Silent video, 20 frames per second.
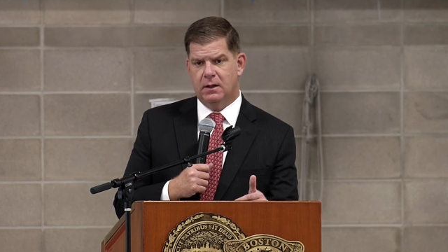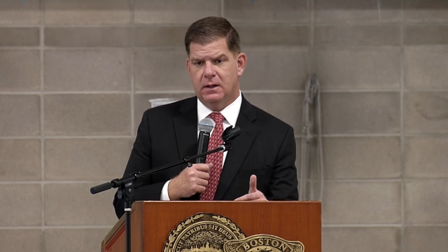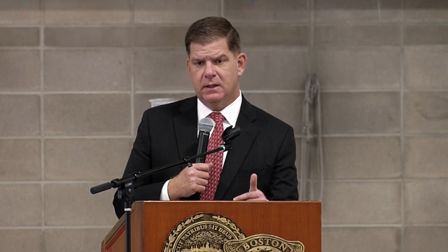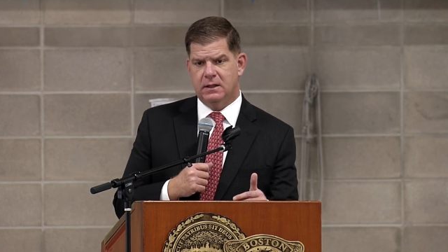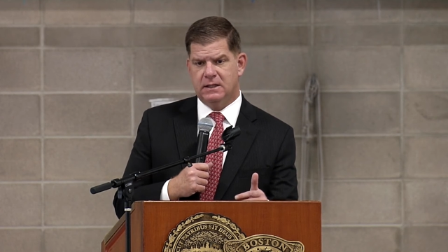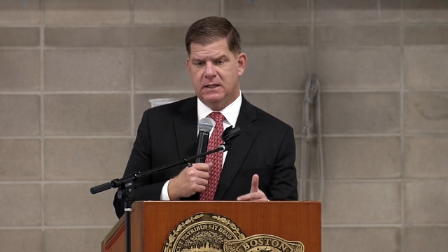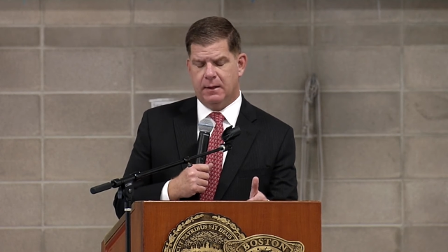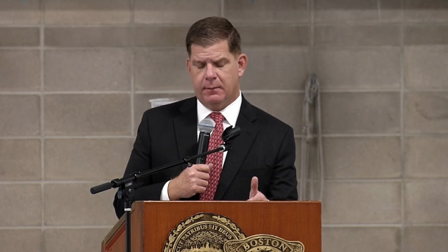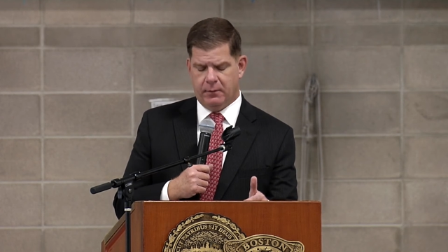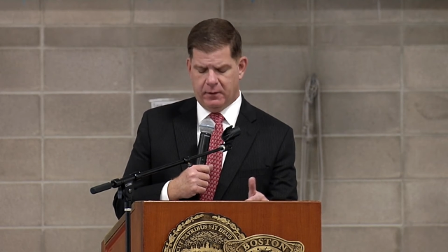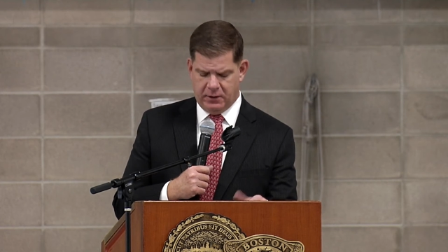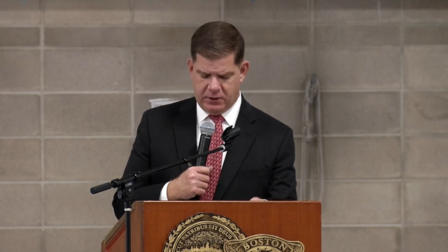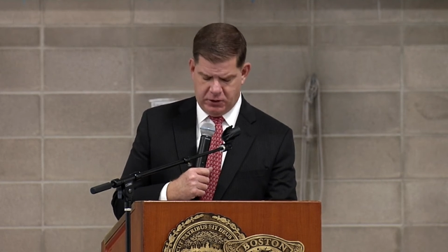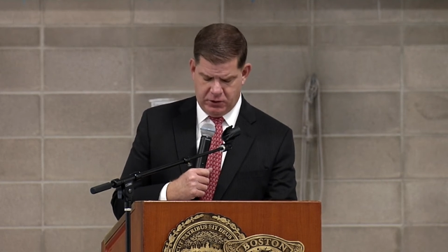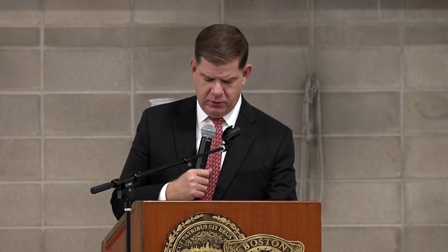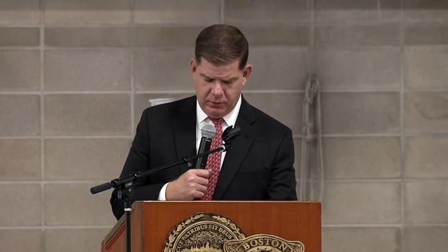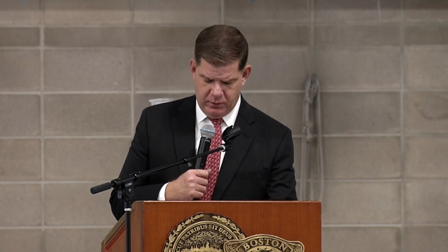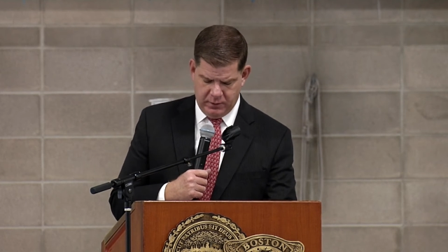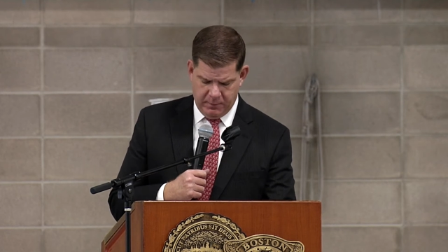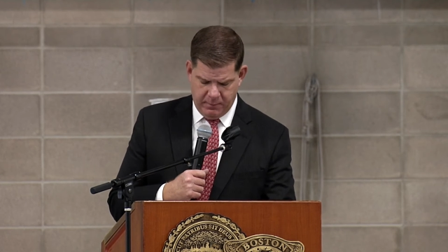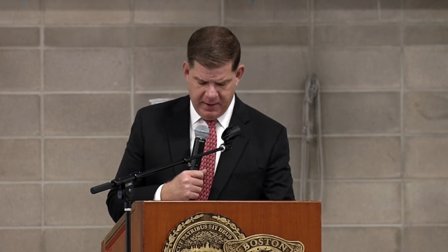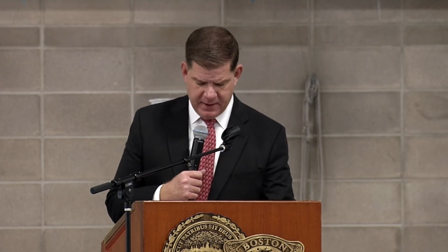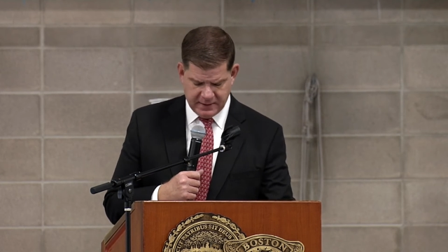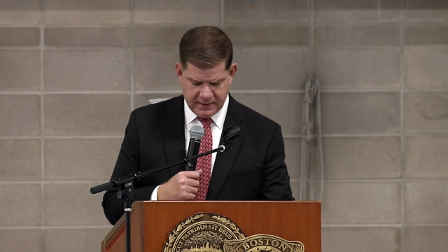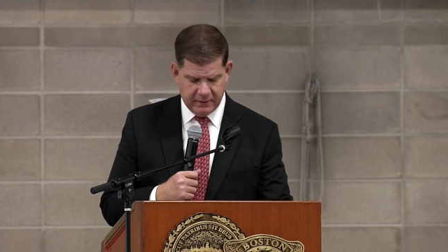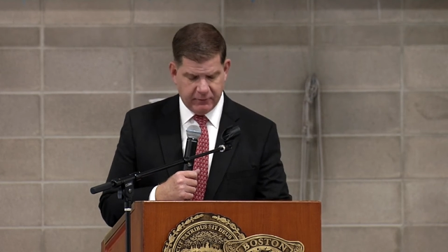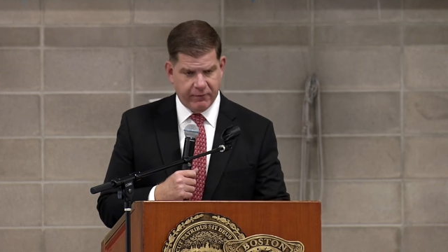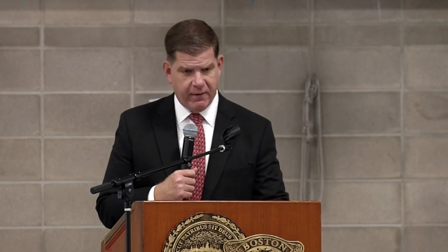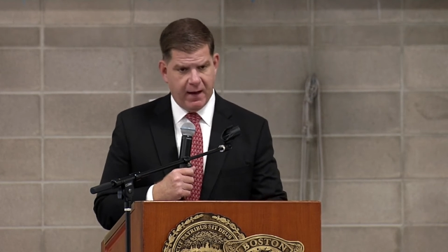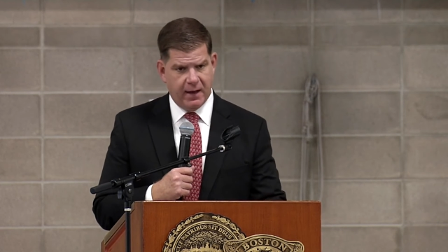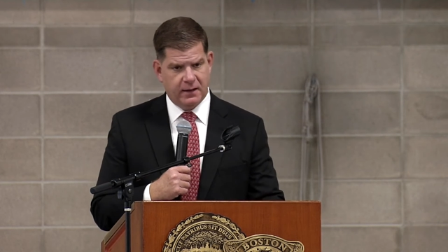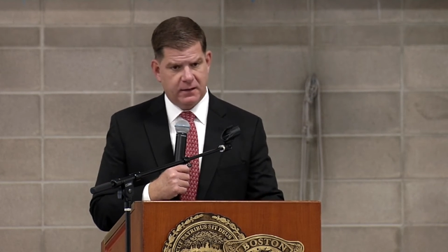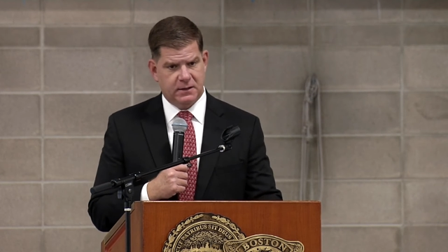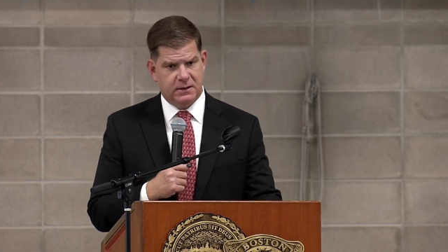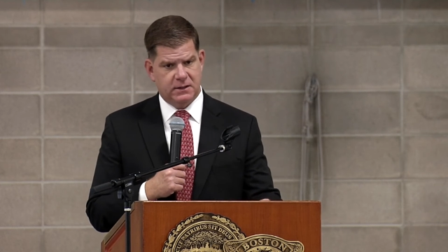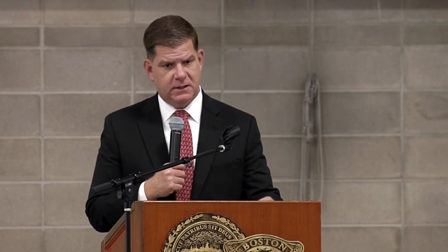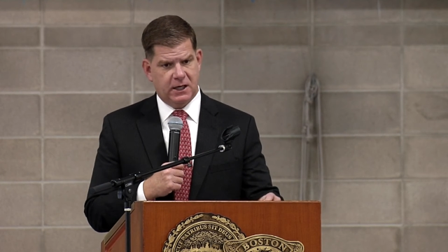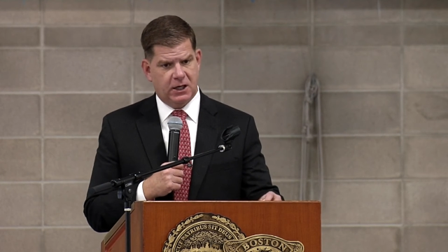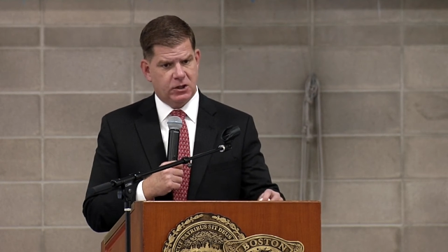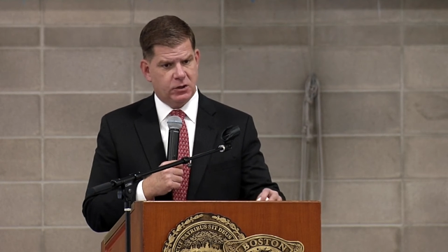similar to domestic violence
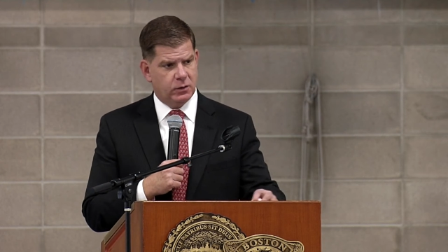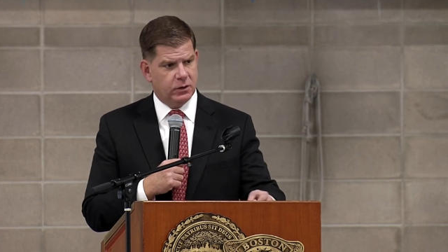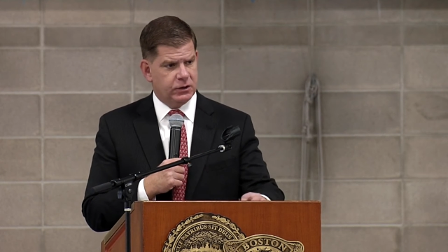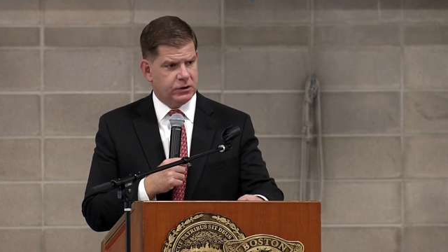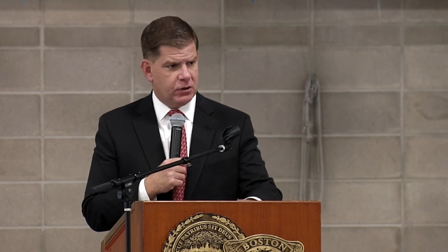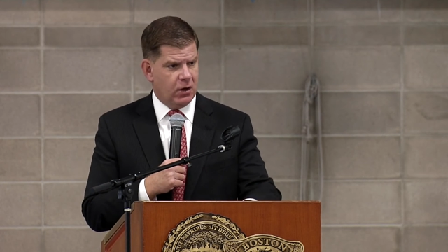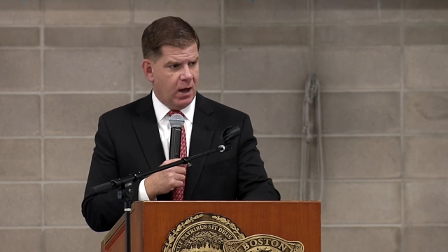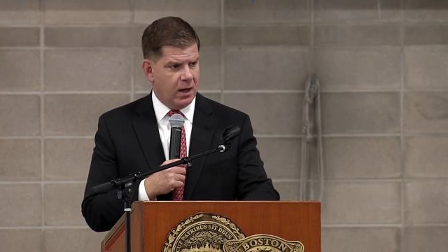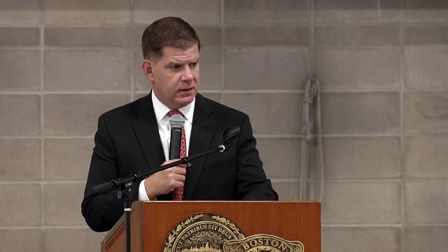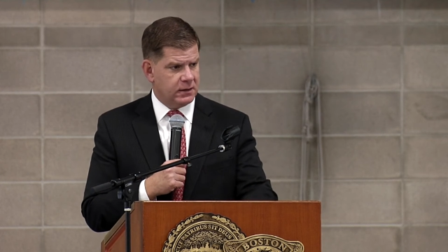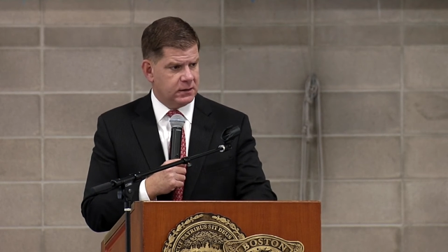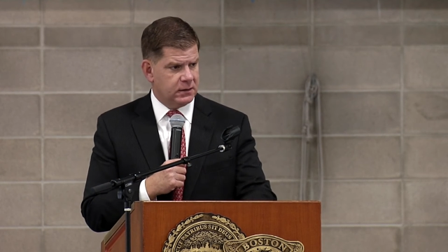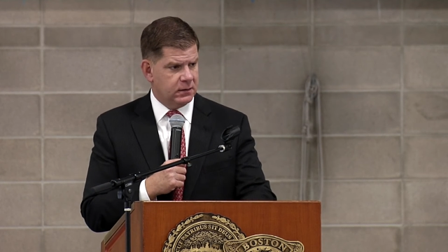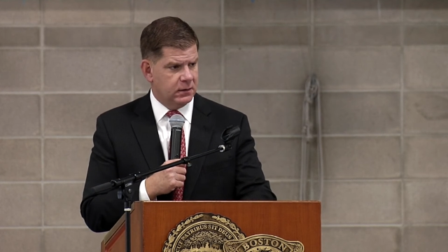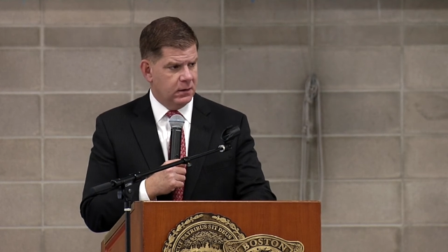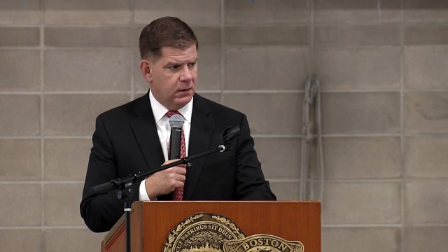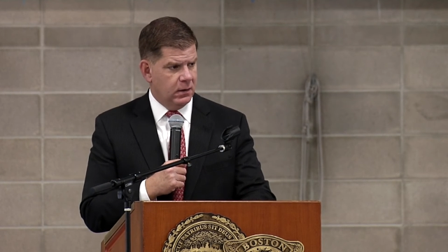and sexual assault.